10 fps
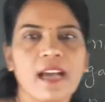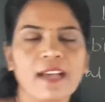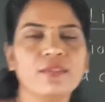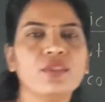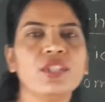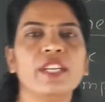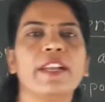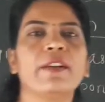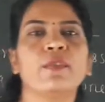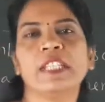
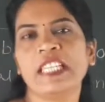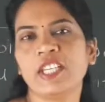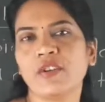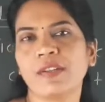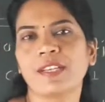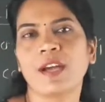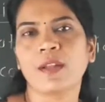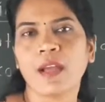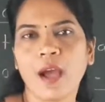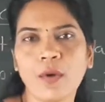associated with each other
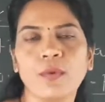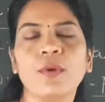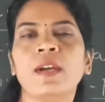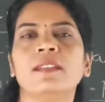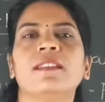or how